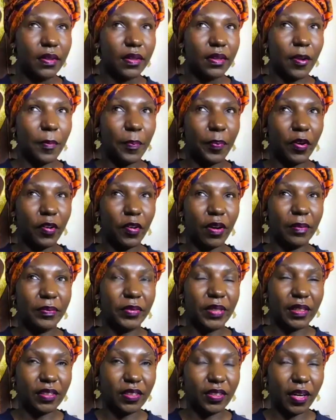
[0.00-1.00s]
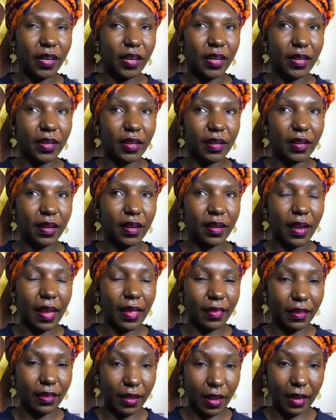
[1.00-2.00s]
your programs are starting uh, i
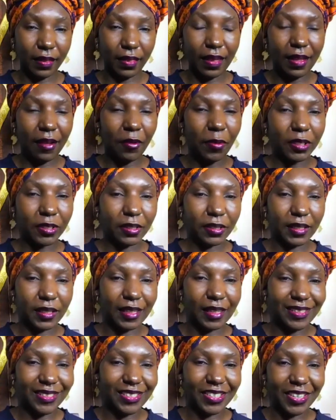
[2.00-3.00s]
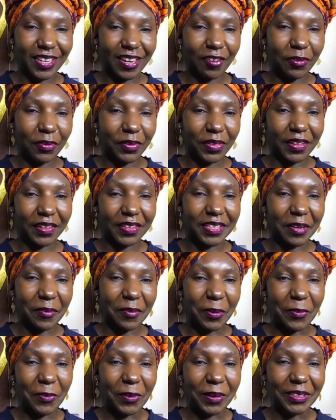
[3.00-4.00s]
think i think it was yesterday or the other day when we
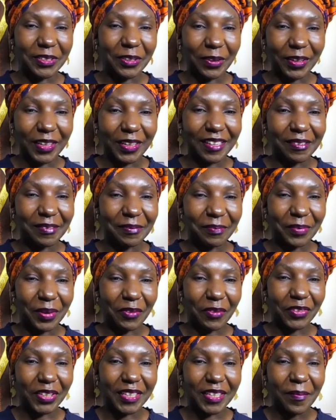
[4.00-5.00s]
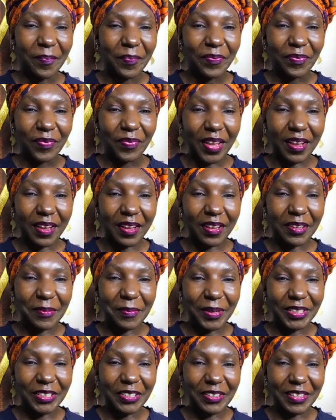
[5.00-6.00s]
were talking briefly uh, you
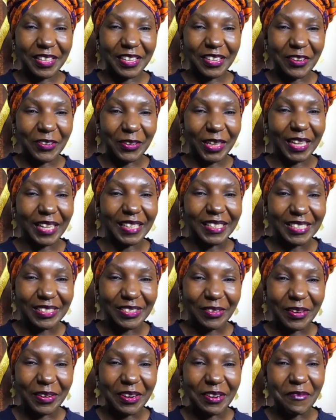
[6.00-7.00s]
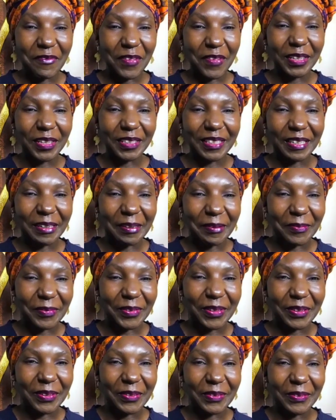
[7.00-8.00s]
mentioned that your class is already filled up you
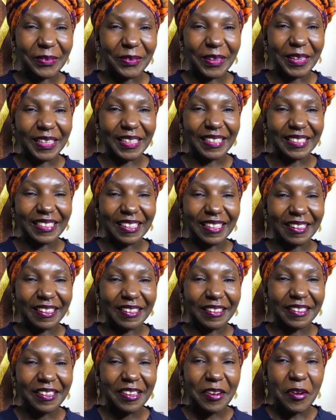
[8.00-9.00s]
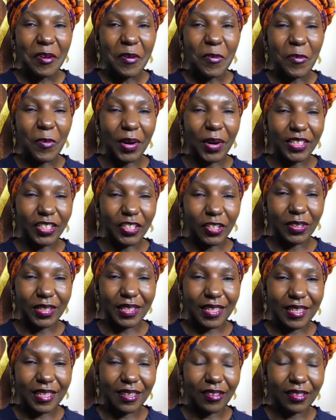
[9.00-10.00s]
know and uh, what do you
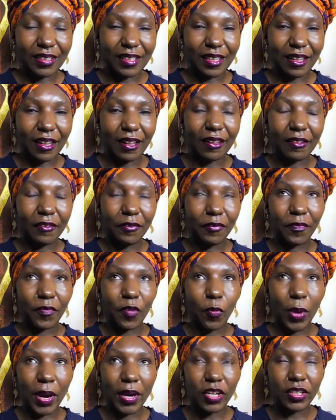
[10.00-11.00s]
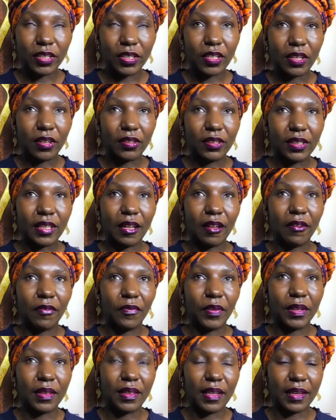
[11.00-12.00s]
see yourself where do you see yourself
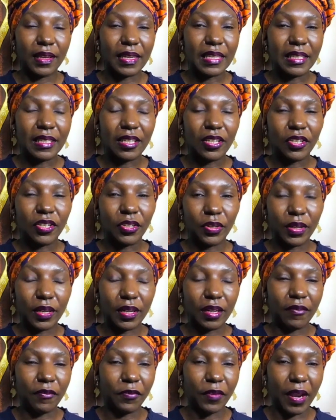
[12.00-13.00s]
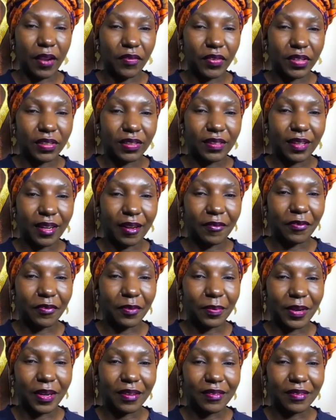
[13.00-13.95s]
and the institute in five years time from now